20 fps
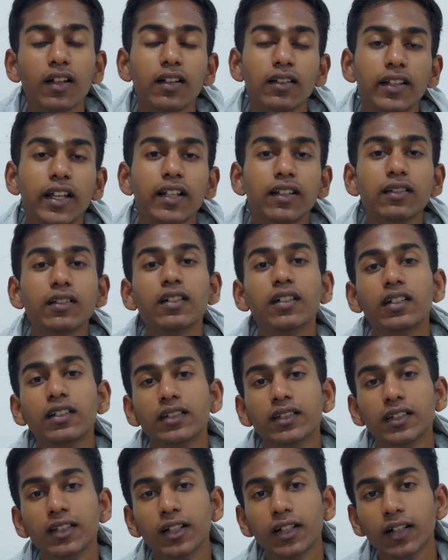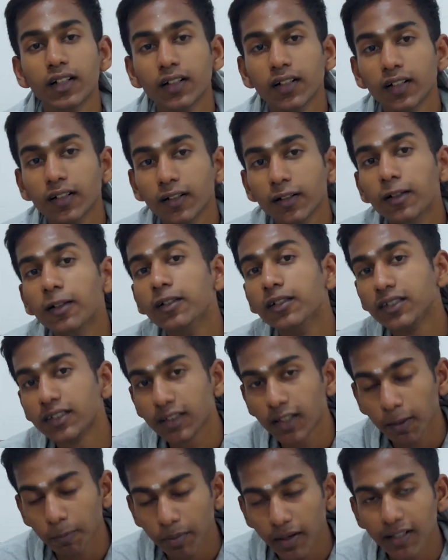then the
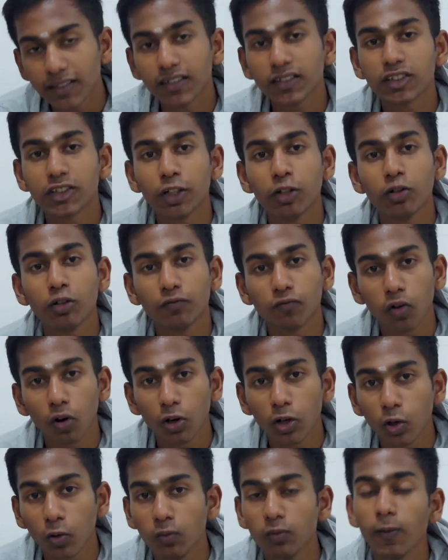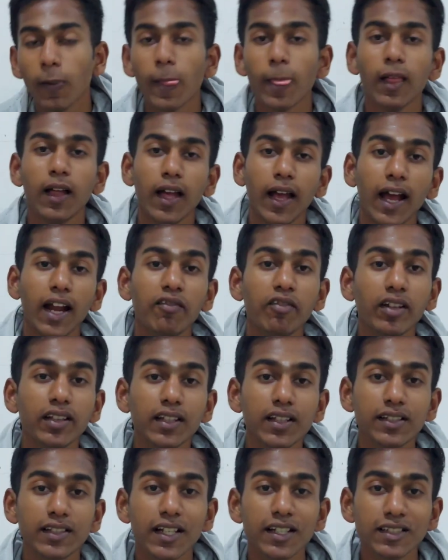prices tend to fall down, and when
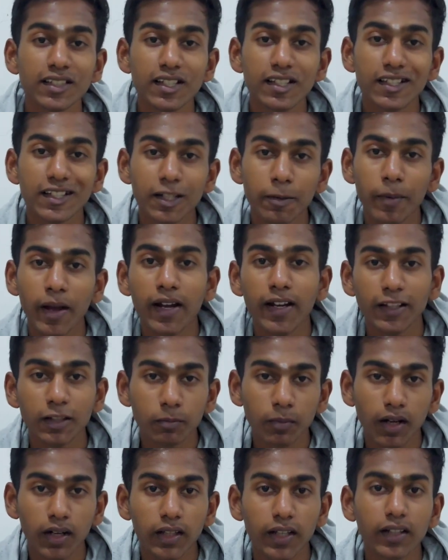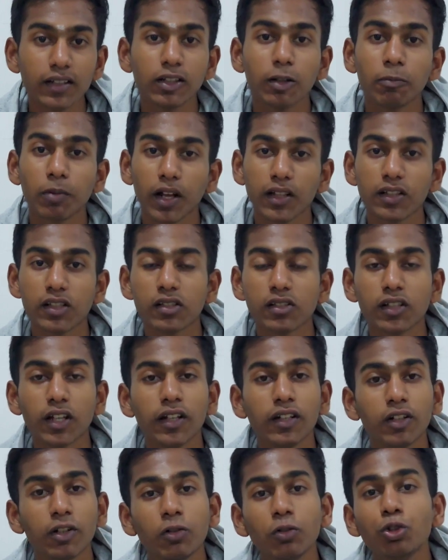there is excess demand in the market, the prices
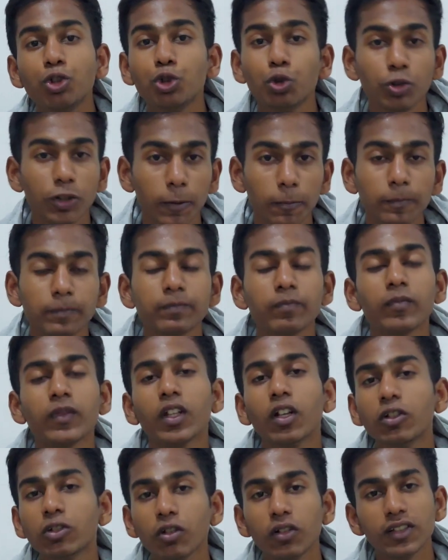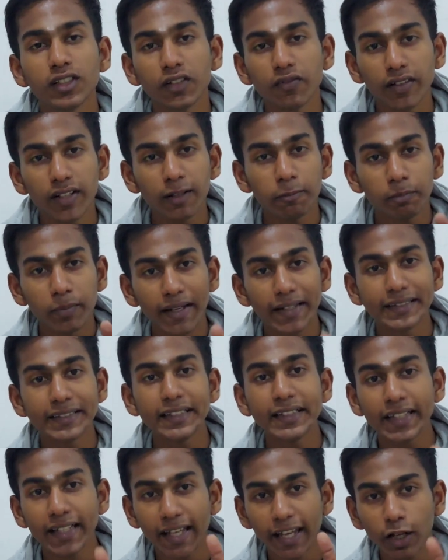tend to shoot up. So it's a very
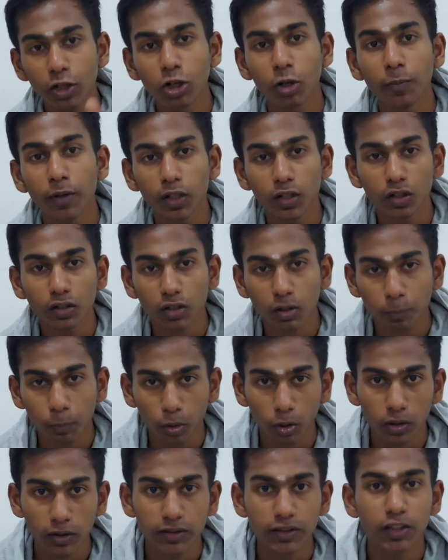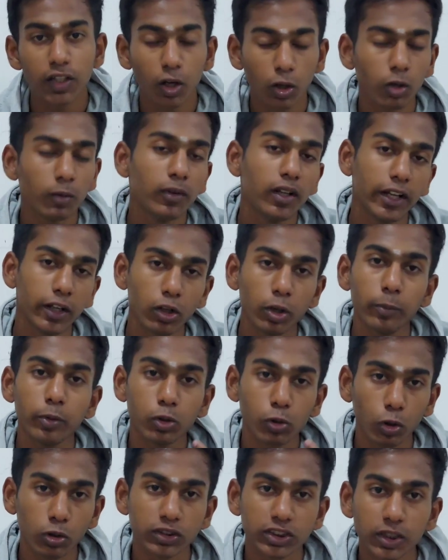basic economic policy or
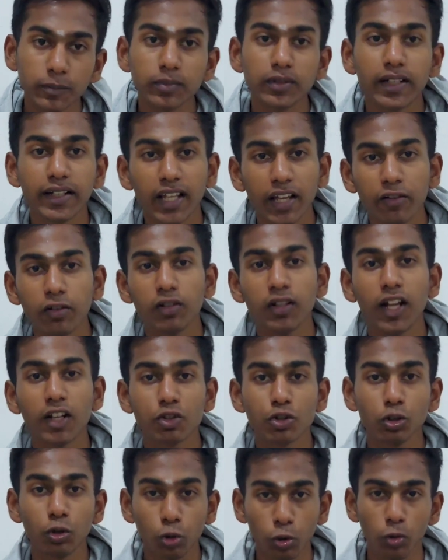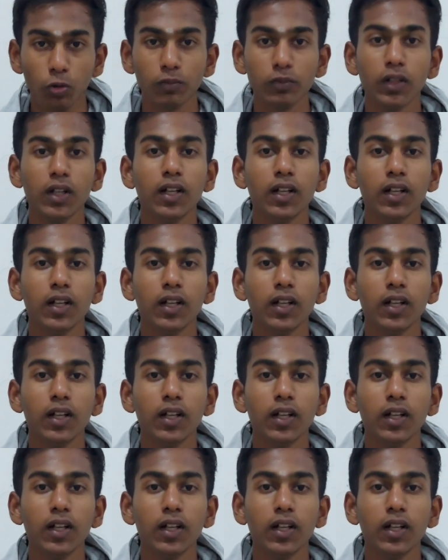economic concept that everyone has to know.